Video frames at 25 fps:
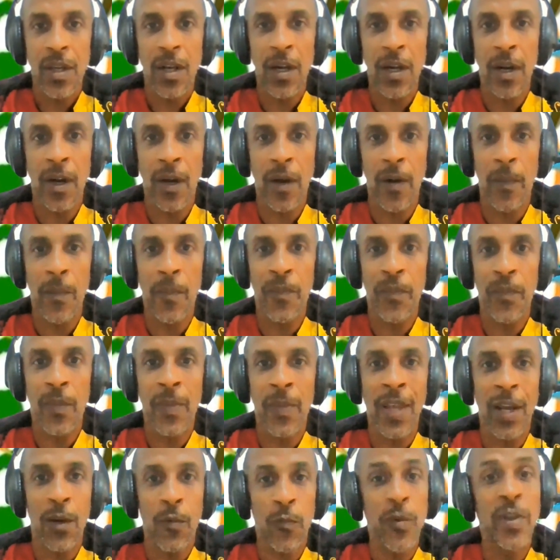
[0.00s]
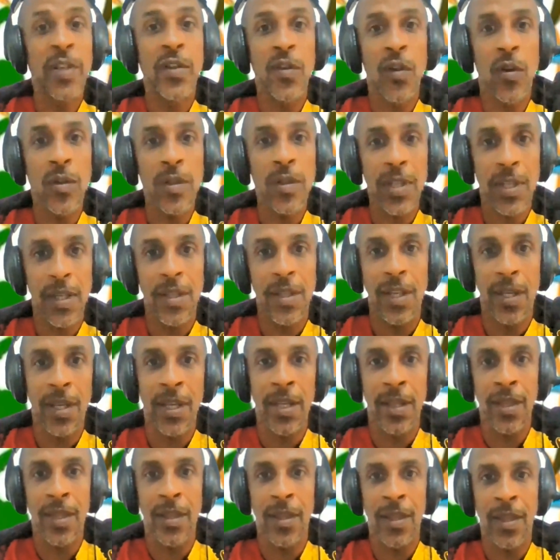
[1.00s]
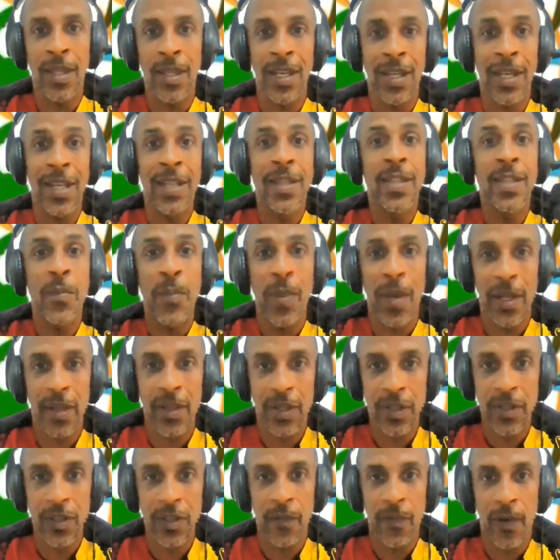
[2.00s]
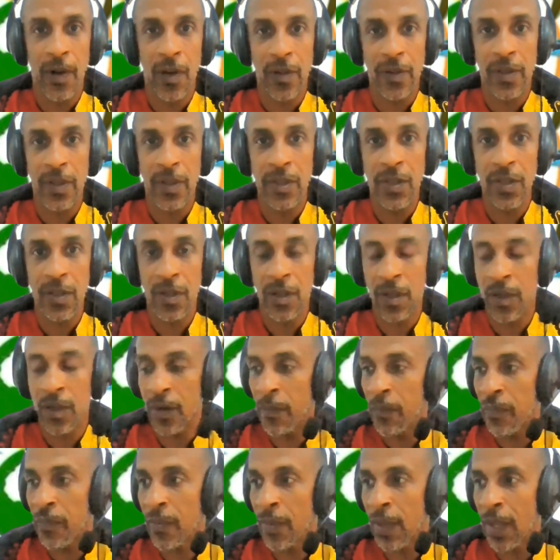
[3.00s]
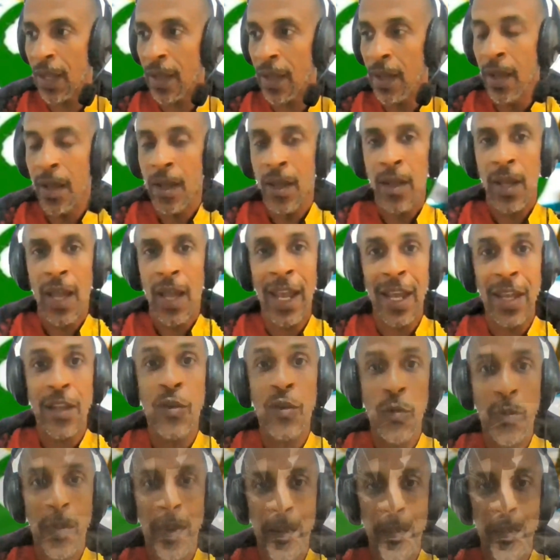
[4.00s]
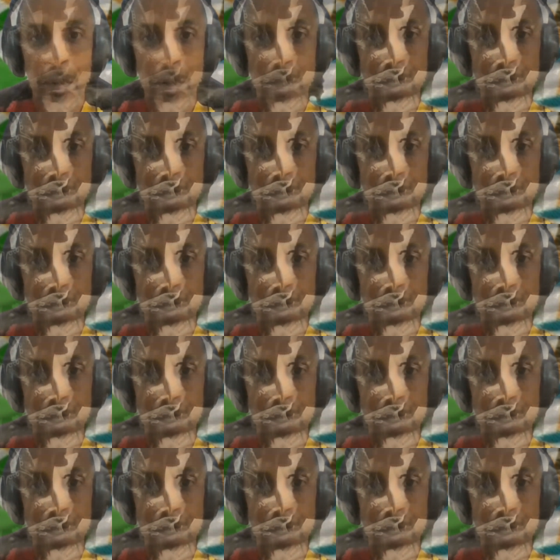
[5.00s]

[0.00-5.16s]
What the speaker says: that resulted in the independence of all these AU member